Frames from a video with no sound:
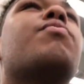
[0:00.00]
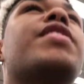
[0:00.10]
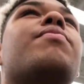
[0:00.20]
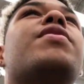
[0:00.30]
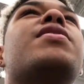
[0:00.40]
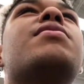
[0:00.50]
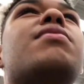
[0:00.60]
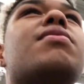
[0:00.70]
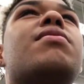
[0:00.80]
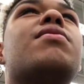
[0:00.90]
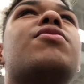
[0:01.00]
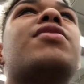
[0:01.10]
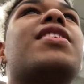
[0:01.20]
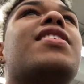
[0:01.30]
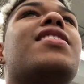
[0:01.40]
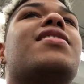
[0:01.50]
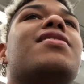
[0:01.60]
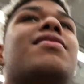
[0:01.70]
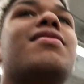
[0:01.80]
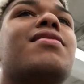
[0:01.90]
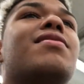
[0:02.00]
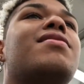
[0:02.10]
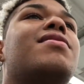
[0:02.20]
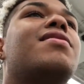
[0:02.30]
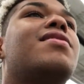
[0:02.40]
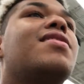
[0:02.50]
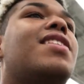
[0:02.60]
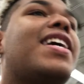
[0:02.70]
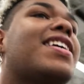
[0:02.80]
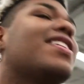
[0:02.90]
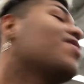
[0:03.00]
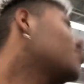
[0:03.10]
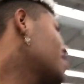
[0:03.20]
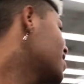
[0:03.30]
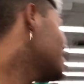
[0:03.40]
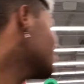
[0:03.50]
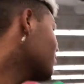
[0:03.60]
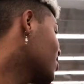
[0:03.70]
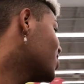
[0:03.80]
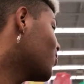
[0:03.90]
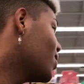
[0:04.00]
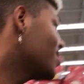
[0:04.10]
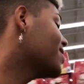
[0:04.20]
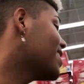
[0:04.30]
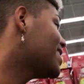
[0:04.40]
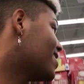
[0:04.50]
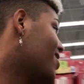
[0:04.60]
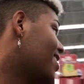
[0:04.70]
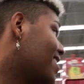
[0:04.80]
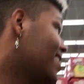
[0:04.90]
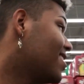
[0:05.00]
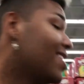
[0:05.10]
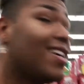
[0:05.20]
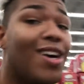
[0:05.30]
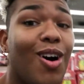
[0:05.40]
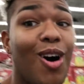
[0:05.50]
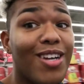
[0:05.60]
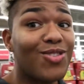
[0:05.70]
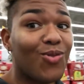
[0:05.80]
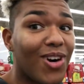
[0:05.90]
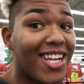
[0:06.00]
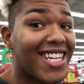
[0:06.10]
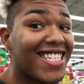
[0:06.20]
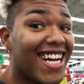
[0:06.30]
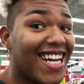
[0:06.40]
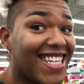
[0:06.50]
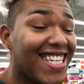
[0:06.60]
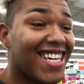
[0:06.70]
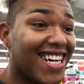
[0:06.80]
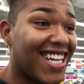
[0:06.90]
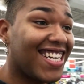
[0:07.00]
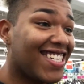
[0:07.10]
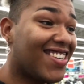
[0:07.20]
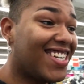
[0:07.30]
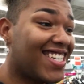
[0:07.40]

Wait, what? You're kidding. I can get all of these for $1.99. $1.99?